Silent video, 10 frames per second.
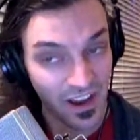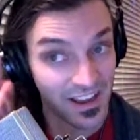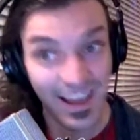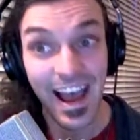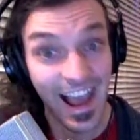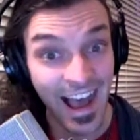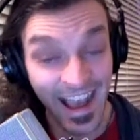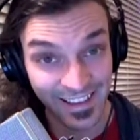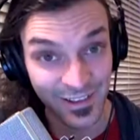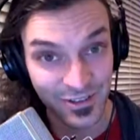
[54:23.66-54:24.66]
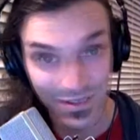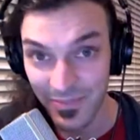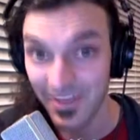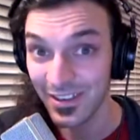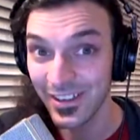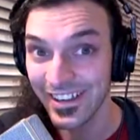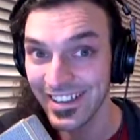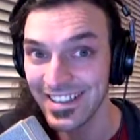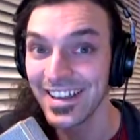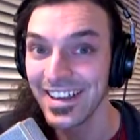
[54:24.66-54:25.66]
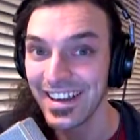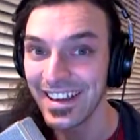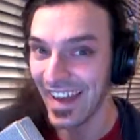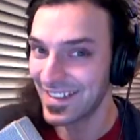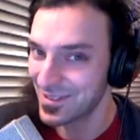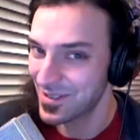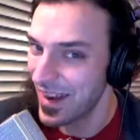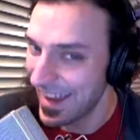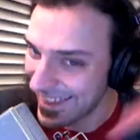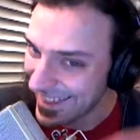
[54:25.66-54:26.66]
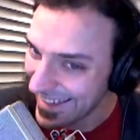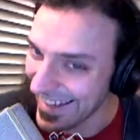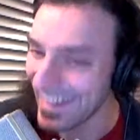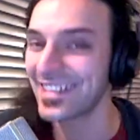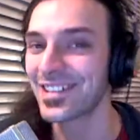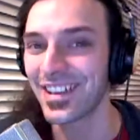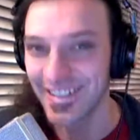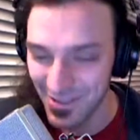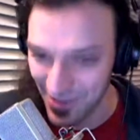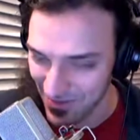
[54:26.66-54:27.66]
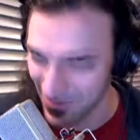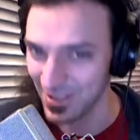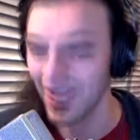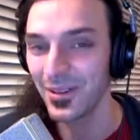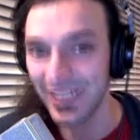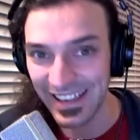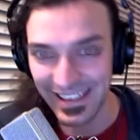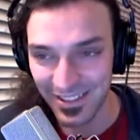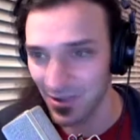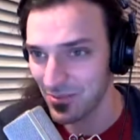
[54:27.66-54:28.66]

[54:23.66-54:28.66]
Okay. I hear something good. And so, and then can sort of slowly get into it.